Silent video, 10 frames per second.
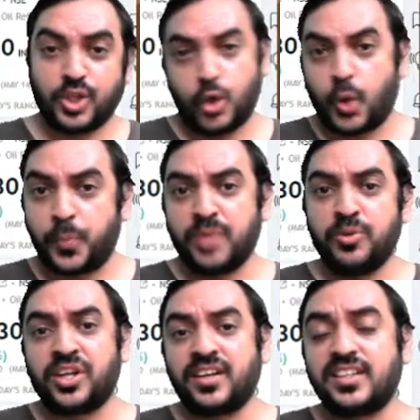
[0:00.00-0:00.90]
Hope you're able
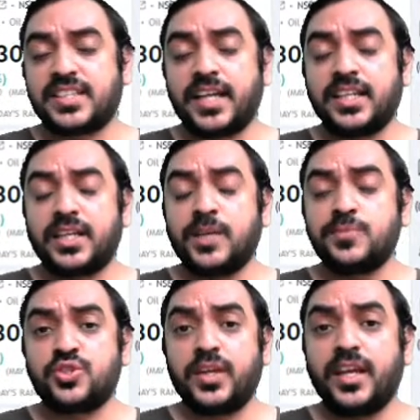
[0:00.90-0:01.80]
to understand the terms
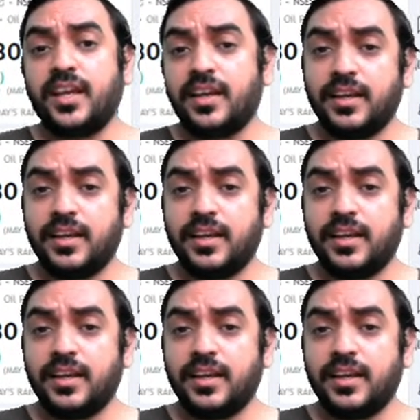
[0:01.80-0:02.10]
today.